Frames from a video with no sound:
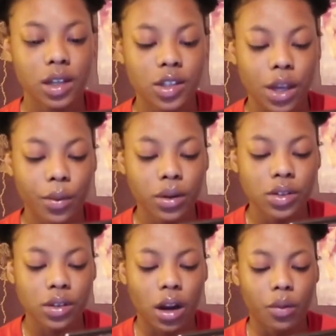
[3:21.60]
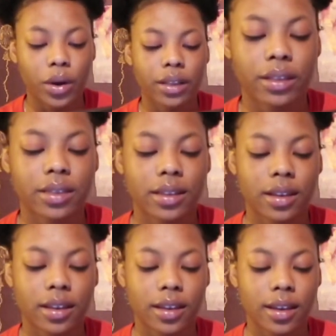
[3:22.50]
So we're gonna start with
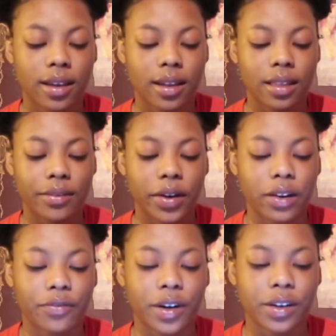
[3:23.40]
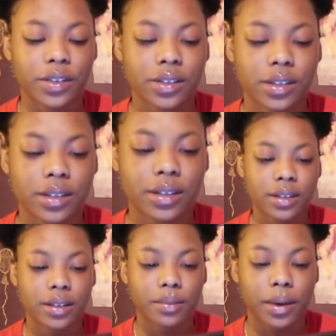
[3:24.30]
the very first
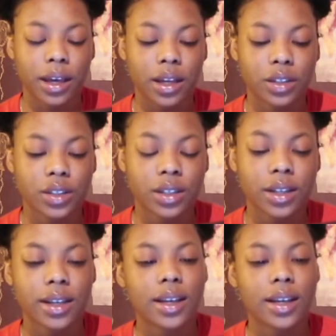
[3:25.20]
page.